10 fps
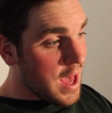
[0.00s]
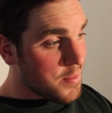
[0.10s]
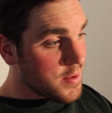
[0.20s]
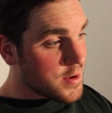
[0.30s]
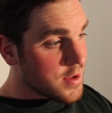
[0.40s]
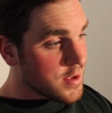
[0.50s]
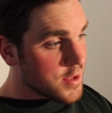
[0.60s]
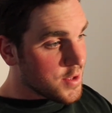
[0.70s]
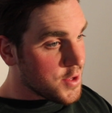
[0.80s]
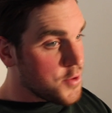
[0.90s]
happened?
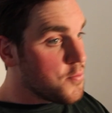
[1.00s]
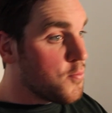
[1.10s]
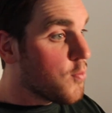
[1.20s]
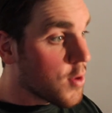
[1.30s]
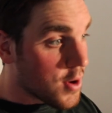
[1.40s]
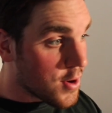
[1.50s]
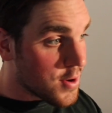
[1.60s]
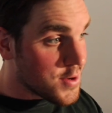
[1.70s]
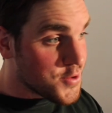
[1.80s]
You were